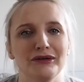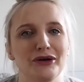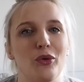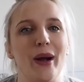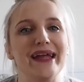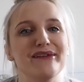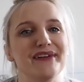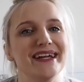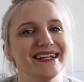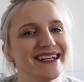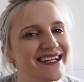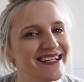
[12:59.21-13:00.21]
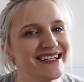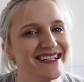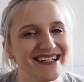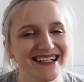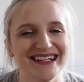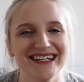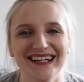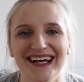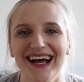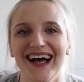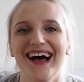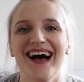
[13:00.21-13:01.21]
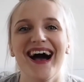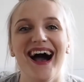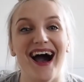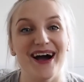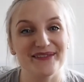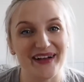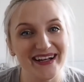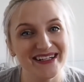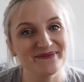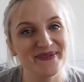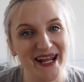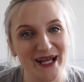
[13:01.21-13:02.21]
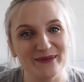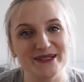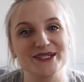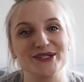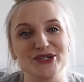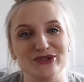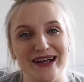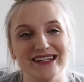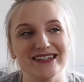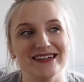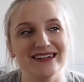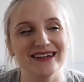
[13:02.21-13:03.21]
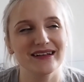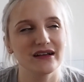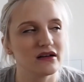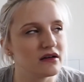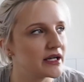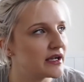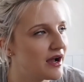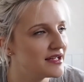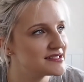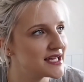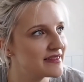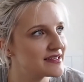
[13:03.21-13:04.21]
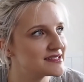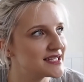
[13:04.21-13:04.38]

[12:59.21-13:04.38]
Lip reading: craving. I've kind of been able to I can't say this